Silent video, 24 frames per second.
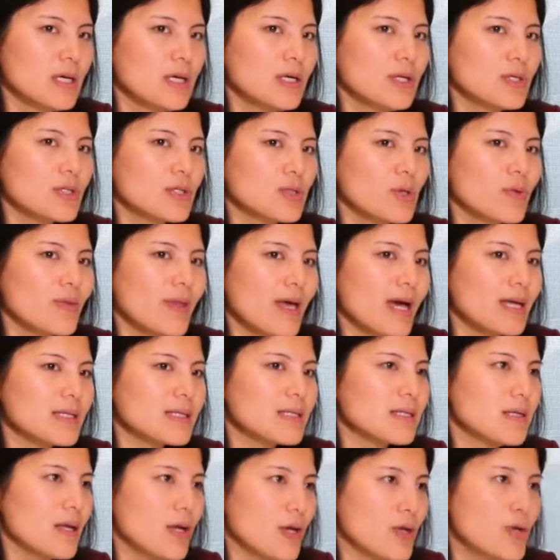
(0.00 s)
So
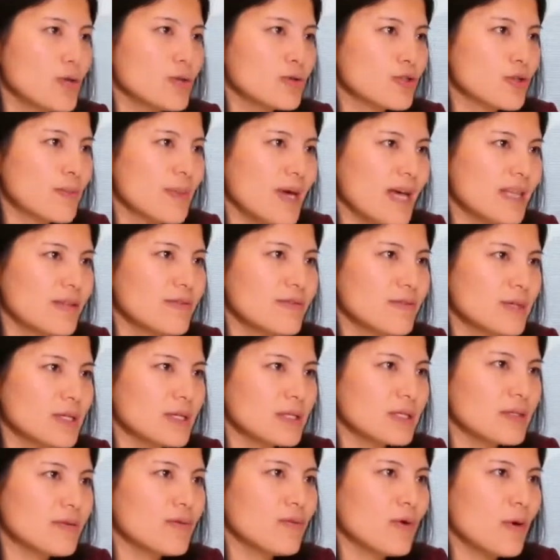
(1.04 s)
that's a huge
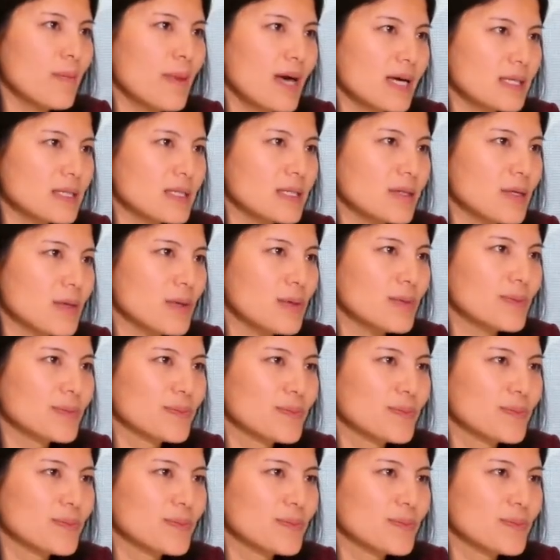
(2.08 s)
benefit for Mexico.